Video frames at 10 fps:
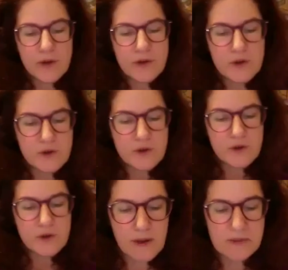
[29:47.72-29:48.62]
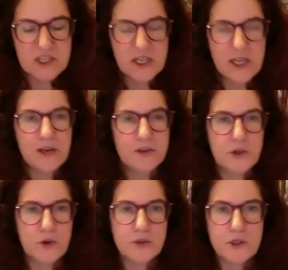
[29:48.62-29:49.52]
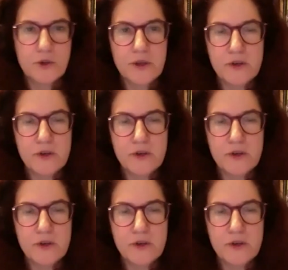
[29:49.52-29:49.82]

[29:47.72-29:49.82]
you go to a publishing house or do it